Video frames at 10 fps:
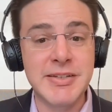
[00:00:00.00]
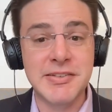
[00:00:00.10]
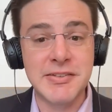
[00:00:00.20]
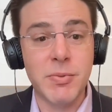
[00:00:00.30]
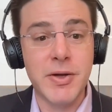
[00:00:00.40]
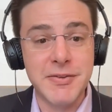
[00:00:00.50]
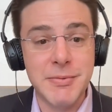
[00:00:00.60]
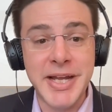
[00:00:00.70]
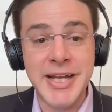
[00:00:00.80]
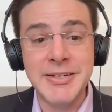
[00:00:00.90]
this is one of the
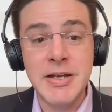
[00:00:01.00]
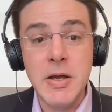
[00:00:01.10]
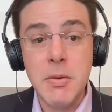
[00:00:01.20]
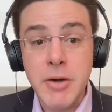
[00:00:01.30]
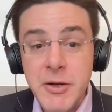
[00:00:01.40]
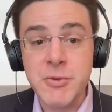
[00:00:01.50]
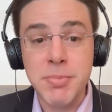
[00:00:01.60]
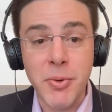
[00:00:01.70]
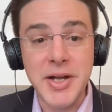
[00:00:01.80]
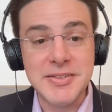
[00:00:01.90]
main pressure
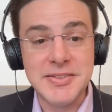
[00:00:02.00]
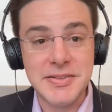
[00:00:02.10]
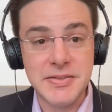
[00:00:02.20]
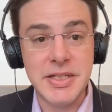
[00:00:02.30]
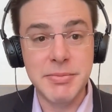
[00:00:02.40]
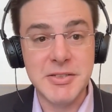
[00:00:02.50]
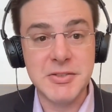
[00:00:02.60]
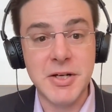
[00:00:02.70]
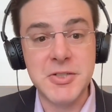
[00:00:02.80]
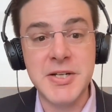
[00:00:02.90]
points the
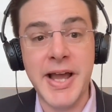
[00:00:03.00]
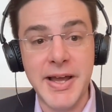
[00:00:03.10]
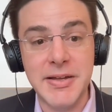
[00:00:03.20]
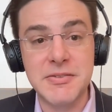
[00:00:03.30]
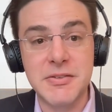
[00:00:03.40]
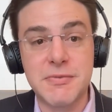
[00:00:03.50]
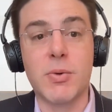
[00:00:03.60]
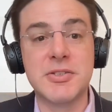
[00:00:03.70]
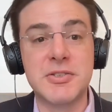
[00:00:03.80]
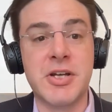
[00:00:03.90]
administration has to
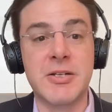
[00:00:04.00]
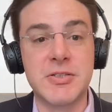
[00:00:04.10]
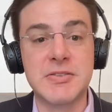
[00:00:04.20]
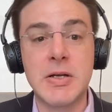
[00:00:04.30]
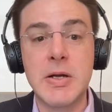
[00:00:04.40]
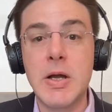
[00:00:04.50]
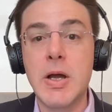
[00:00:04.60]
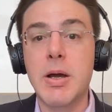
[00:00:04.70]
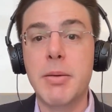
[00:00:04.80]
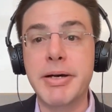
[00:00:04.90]
force changes.
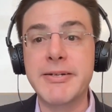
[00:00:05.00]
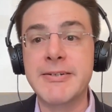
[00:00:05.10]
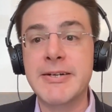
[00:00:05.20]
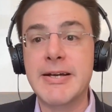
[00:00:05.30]
But,